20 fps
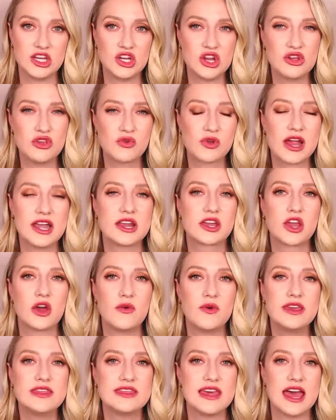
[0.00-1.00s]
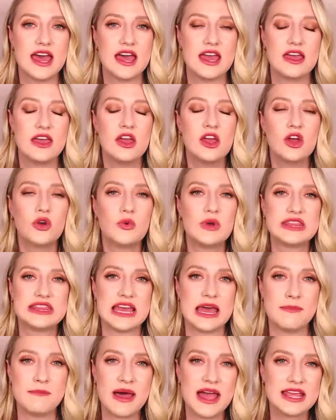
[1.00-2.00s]
You know, you kind of go in that with
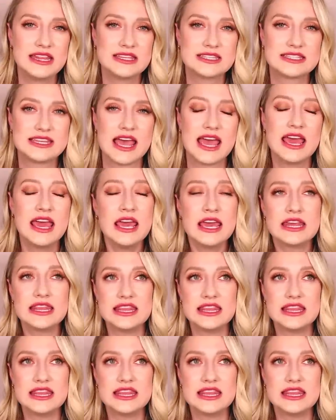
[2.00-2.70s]
that mindset.